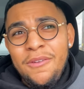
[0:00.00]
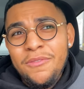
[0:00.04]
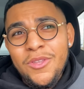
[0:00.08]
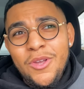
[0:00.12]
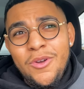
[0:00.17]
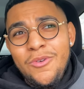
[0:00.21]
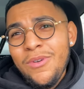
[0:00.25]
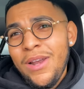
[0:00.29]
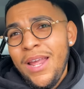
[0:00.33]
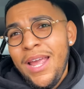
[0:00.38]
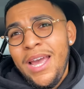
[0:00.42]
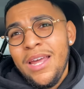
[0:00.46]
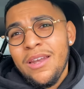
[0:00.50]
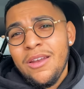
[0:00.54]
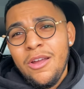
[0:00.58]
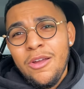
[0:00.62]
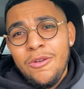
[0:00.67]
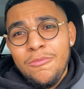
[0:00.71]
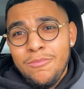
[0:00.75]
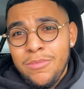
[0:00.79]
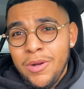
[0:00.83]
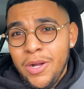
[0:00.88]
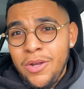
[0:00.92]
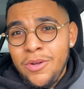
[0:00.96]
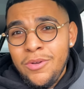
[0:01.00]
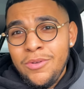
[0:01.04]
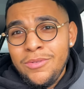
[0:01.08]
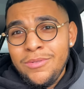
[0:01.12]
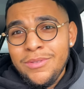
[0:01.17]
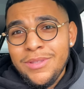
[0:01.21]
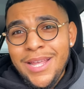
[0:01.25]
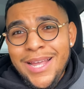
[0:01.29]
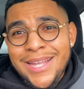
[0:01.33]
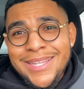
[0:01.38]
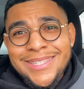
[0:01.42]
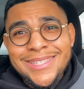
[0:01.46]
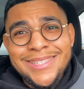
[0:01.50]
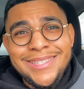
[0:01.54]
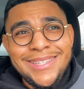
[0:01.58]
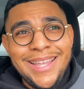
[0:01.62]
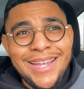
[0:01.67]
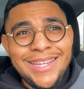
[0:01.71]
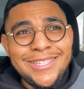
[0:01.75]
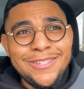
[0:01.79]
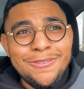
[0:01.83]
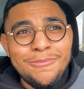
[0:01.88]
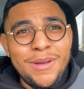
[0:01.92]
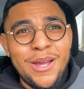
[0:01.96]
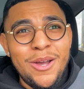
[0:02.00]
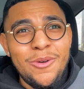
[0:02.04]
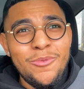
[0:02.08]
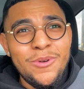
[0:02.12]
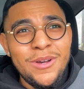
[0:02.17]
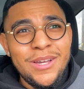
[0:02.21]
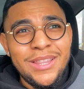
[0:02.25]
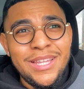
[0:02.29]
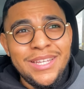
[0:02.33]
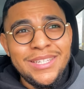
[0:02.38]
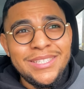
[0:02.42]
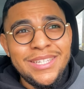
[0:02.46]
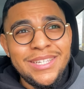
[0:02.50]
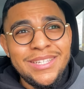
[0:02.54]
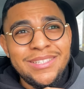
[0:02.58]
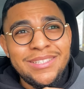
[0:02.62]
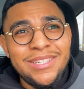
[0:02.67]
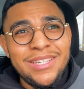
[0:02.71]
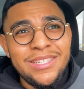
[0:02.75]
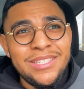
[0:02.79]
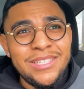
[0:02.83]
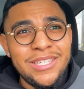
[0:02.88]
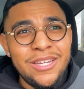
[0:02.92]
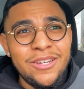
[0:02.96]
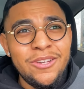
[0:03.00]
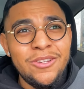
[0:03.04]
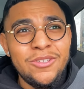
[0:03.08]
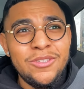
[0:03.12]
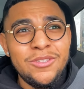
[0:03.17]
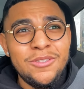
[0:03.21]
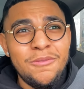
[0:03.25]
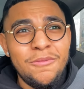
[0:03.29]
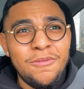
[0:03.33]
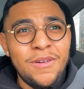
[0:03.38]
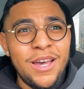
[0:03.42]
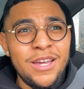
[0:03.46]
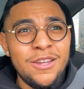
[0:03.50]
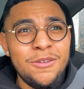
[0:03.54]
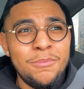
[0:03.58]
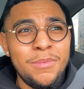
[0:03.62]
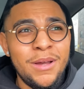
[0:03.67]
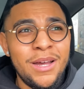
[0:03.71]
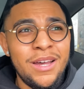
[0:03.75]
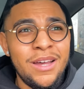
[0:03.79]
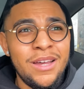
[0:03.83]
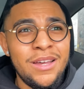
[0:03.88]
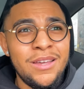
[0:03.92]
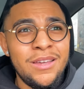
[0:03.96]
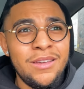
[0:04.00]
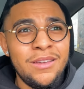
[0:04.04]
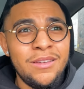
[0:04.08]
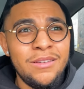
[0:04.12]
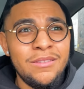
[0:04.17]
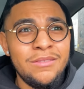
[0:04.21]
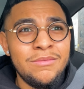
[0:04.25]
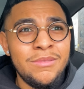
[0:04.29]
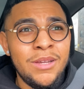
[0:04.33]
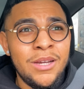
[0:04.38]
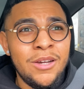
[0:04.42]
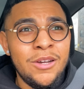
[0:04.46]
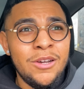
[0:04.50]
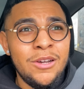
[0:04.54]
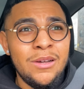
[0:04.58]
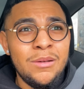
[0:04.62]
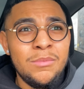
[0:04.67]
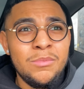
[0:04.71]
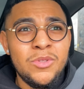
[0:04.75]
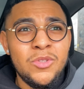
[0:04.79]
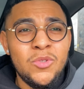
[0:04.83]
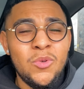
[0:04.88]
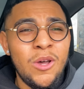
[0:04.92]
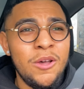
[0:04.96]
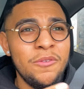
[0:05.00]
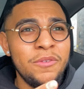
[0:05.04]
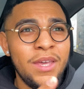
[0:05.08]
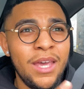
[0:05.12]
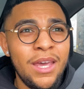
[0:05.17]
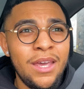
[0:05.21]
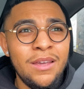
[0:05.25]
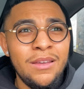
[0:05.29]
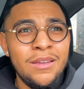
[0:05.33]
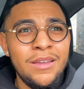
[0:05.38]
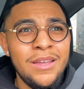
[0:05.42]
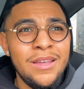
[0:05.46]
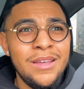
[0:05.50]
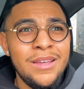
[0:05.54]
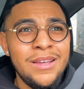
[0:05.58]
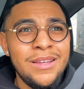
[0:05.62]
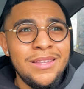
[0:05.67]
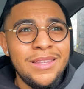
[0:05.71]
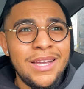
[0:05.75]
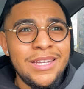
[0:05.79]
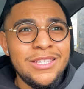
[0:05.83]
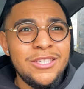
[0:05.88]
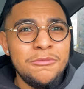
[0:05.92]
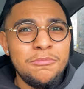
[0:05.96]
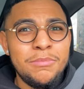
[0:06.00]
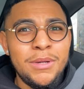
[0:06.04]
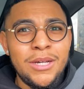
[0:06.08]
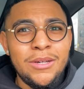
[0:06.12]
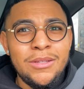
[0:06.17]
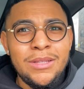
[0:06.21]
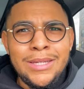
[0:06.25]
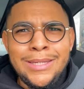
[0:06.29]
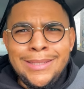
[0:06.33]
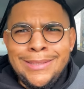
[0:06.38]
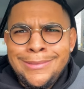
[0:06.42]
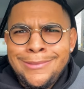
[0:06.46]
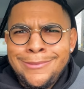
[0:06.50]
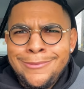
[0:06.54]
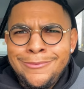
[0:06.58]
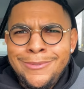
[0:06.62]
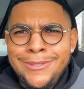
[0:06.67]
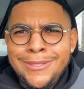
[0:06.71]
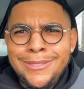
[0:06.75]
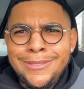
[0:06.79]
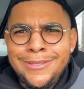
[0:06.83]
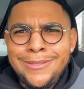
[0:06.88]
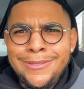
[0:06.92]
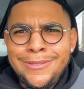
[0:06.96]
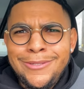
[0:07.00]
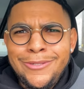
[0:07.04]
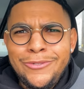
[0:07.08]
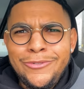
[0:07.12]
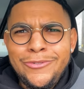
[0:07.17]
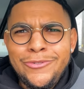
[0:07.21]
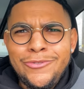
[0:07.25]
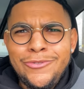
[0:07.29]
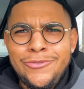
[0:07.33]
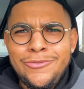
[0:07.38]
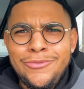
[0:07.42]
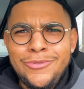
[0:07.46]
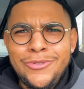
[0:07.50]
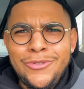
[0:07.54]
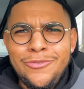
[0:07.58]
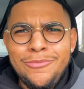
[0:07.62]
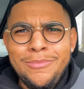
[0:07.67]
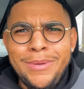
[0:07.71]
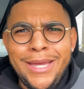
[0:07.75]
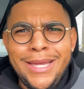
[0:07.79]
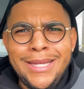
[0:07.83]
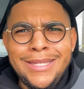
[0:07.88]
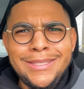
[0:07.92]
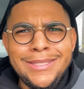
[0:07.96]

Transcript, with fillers: don't add up, bro. That's about what? Let's say 6 years divided by 12K. That's about like what, two bands